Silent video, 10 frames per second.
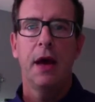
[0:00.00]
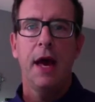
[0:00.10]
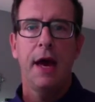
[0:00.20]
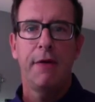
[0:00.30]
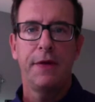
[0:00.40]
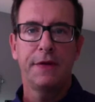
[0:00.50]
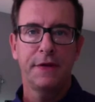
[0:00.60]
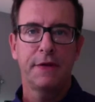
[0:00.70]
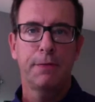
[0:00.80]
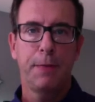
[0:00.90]
And this
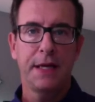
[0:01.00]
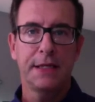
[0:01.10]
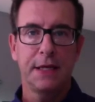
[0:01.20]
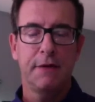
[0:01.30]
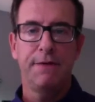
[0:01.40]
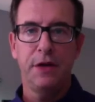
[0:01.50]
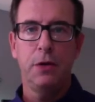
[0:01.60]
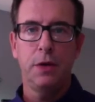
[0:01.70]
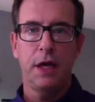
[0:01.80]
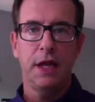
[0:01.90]
is basically the
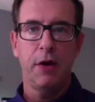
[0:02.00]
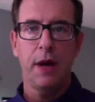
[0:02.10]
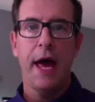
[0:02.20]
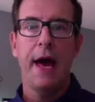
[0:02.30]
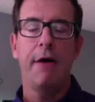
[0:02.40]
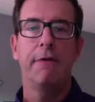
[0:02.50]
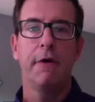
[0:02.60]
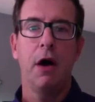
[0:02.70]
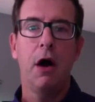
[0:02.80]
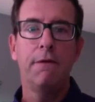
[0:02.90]
view that they would have
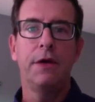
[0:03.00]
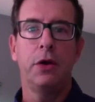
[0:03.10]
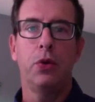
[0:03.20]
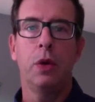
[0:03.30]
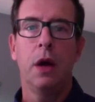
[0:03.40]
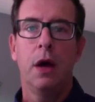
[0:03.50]
of you